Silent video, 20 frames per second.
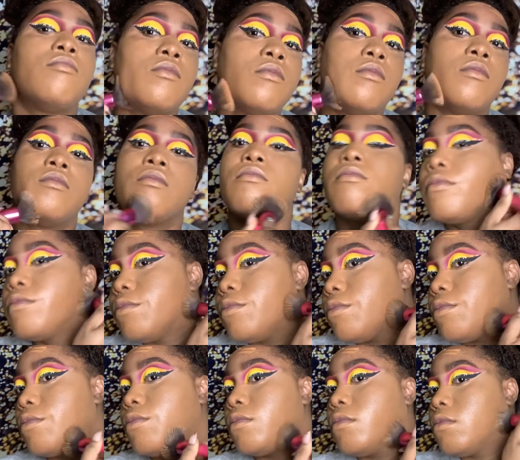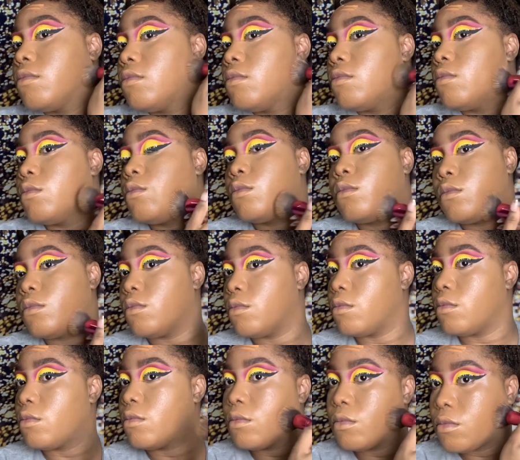like a test of the concealer and I
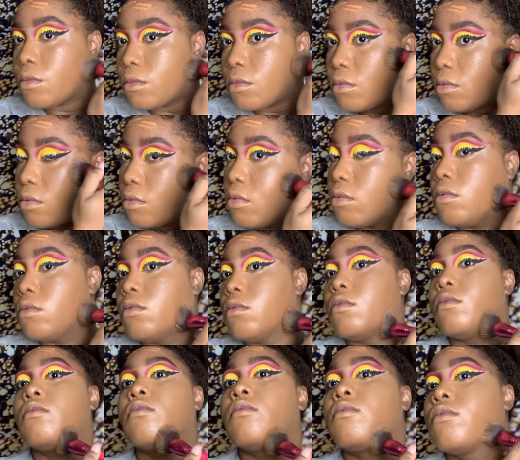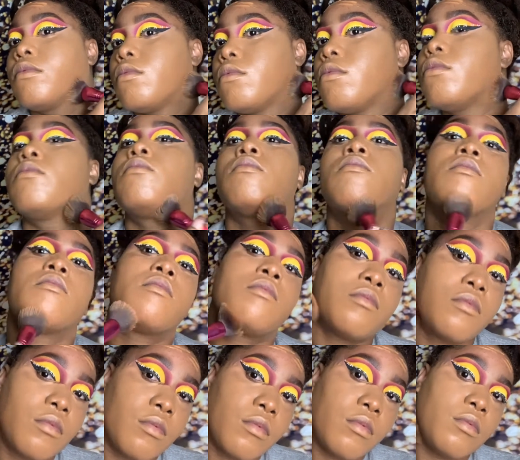really loved it, but it's very
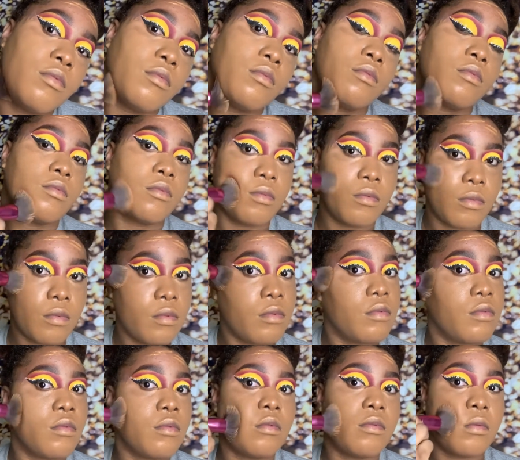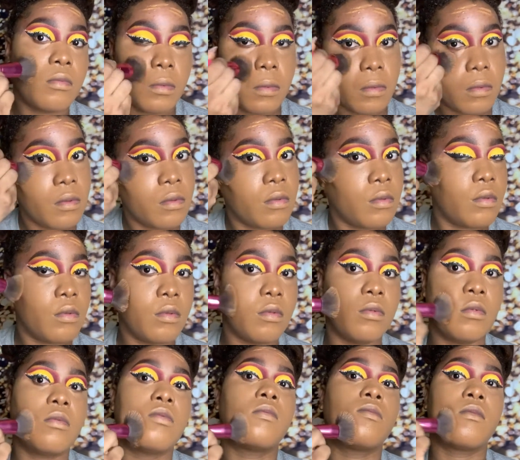dry. Like, if you
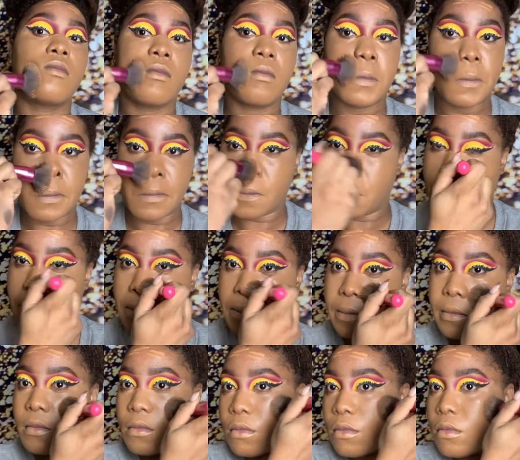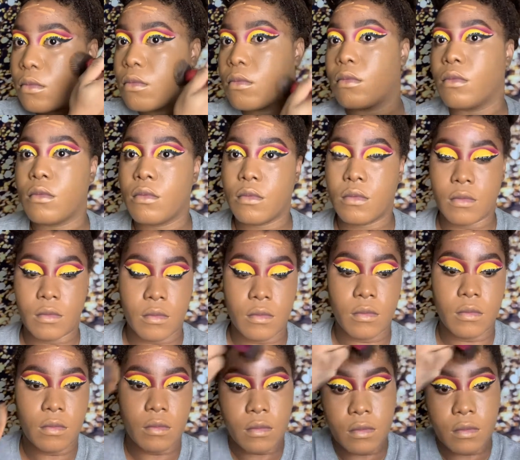have oily skin, this Fenty Beauty is the